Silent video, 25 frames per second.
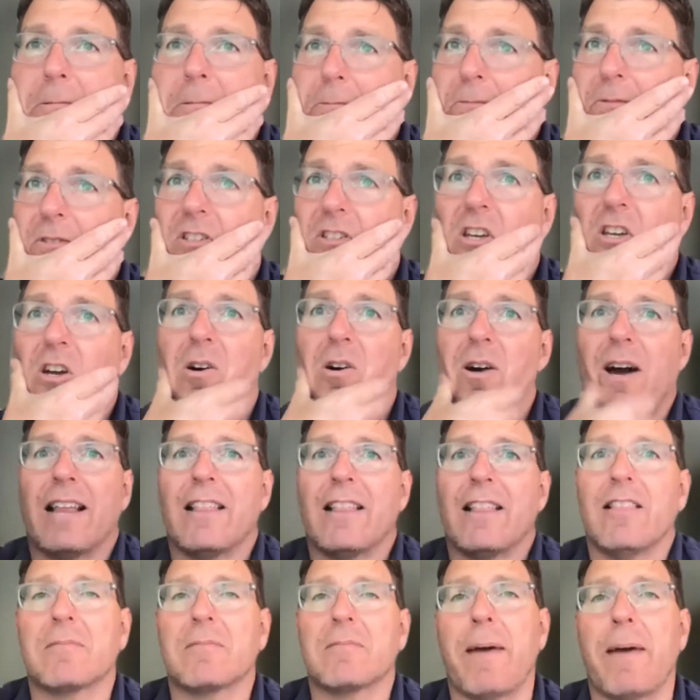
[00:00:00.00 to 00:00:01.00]
So I
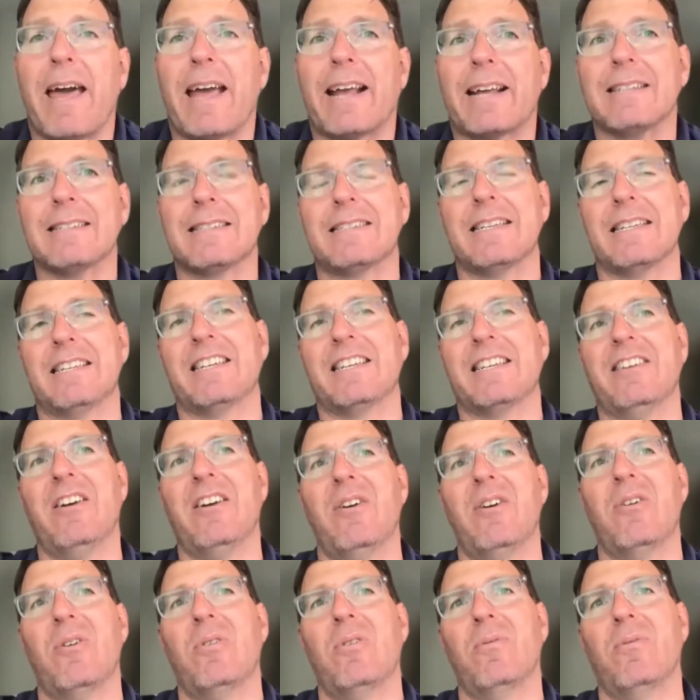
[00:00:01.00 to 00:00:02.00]
looked back and said,
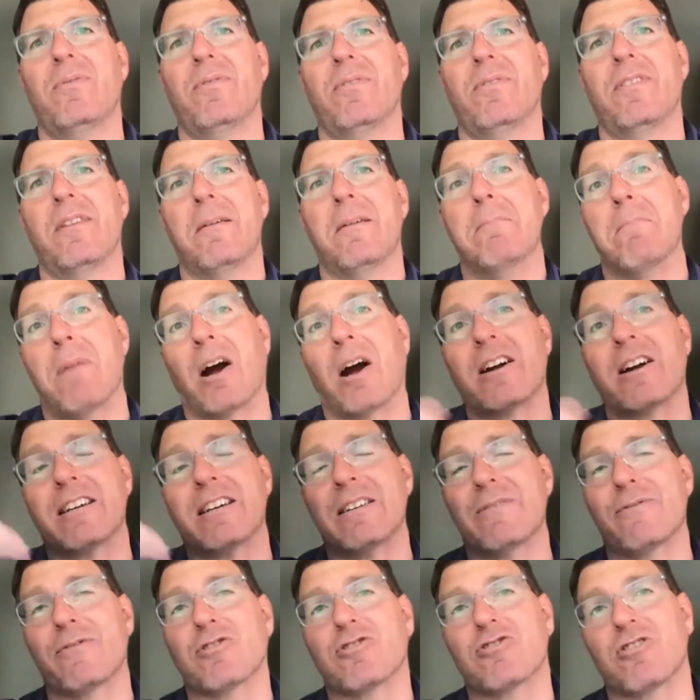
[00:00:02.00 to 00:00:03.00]
the
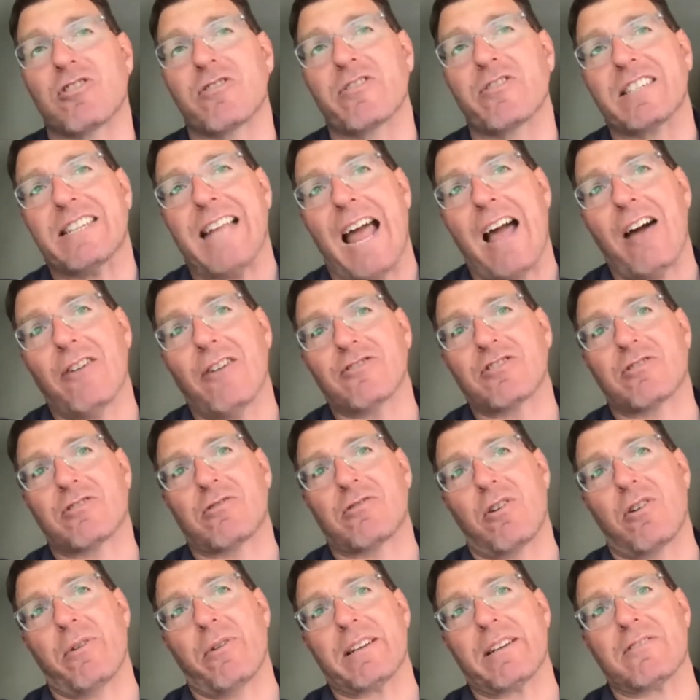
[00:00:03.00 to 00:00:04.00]
market for ServiceNow is
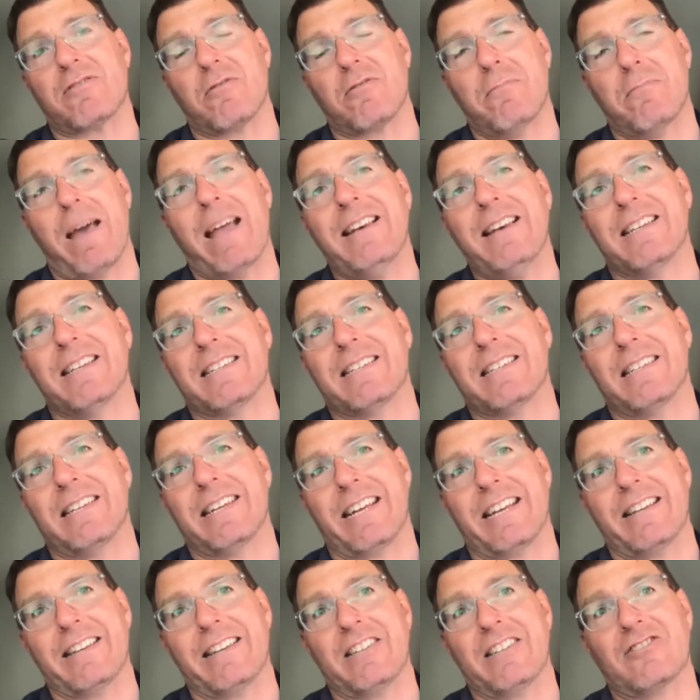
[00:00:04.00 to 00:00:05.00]
growing
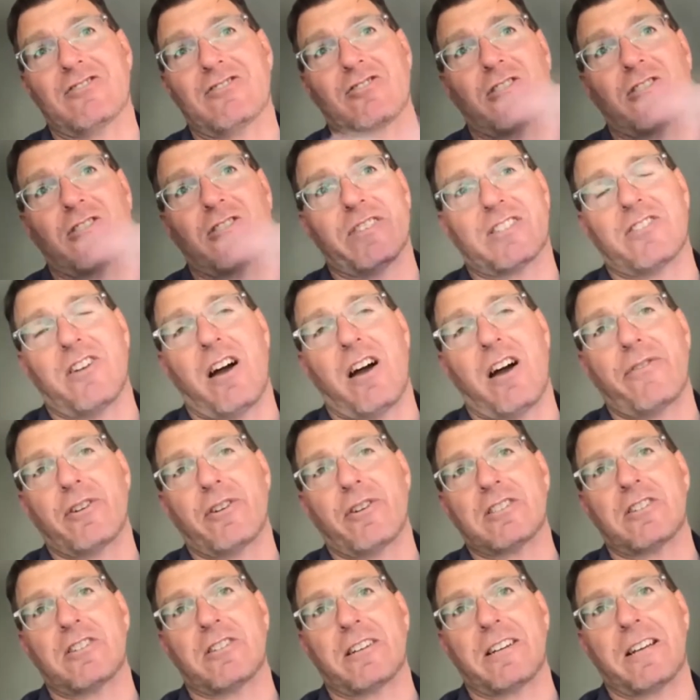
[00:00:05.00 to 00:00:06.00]
tremendously, and these service
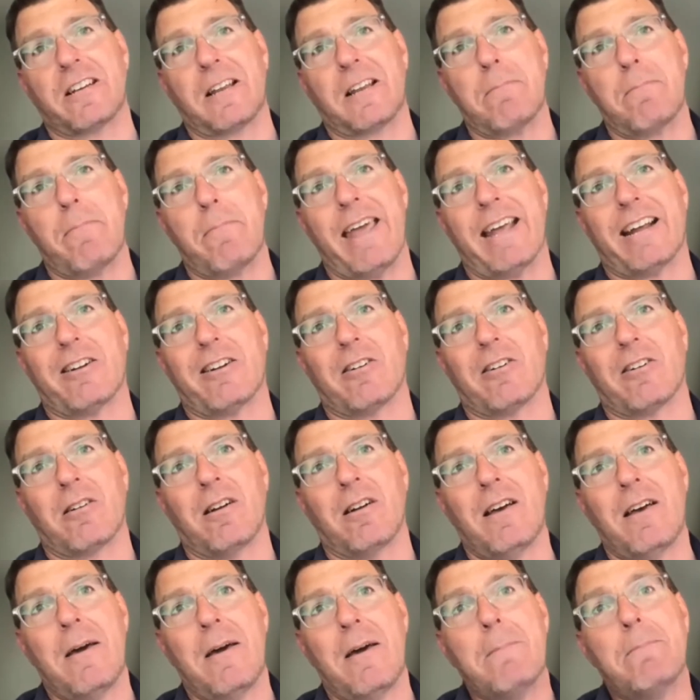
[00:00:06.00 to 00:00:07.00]
offerings are getting
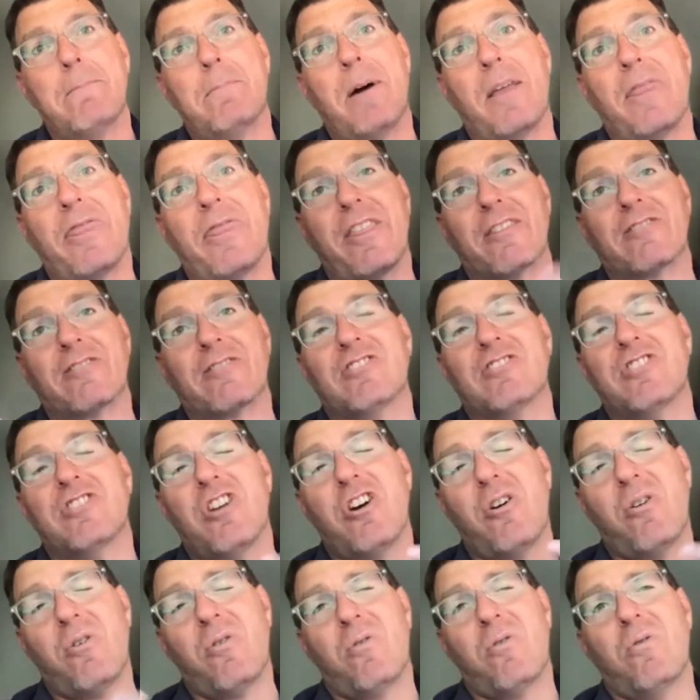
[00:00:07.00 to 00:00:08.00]
bigger, but there's
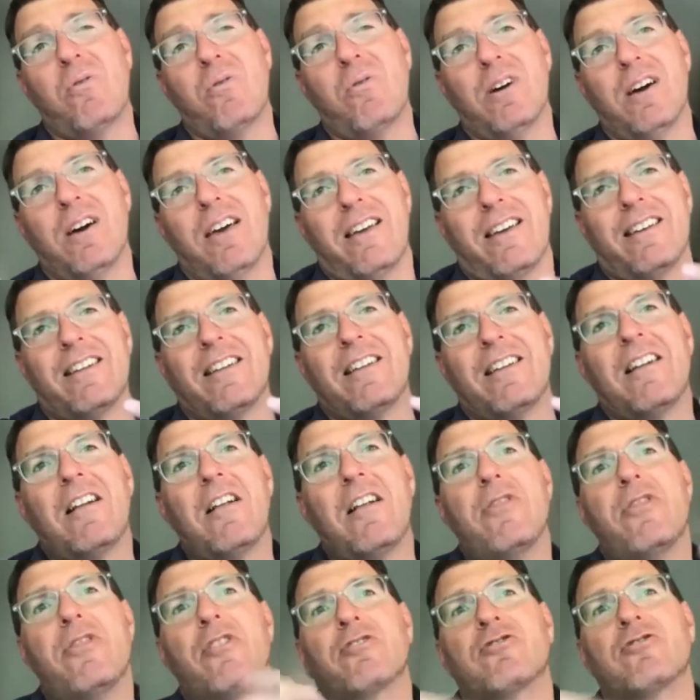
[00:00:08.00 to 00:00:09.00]
no
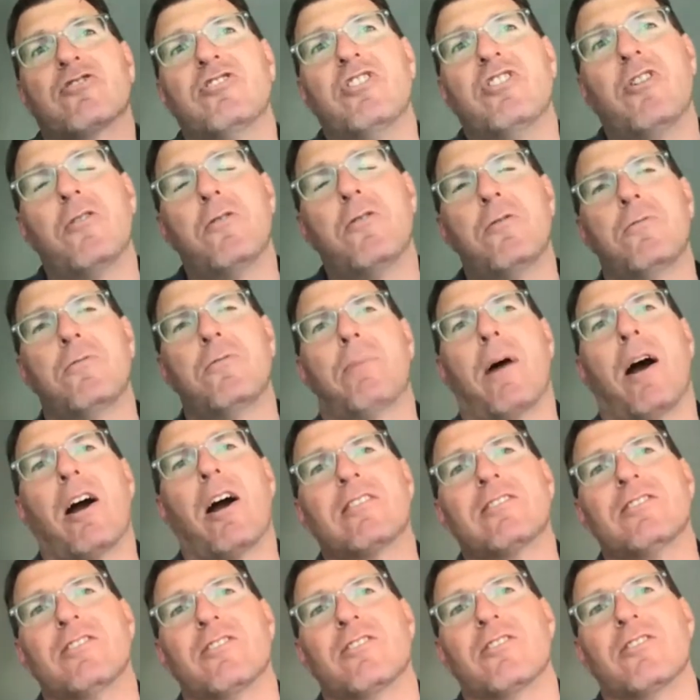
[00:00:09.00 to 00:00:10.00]

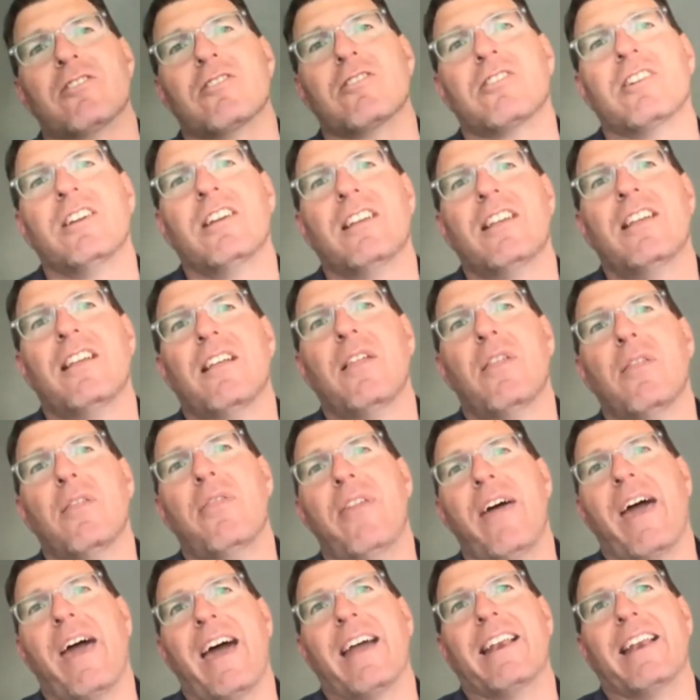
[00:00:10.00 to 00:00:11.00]
partner
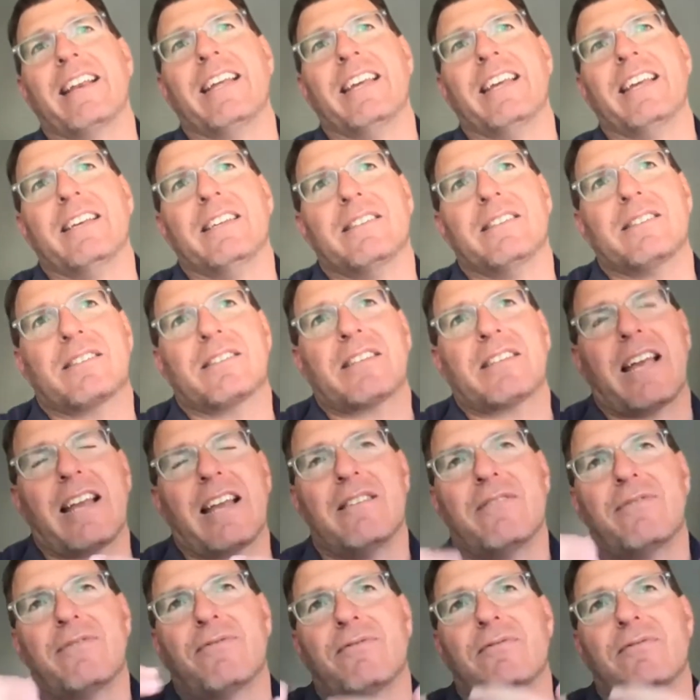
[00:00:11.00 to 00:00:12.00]
that is kind of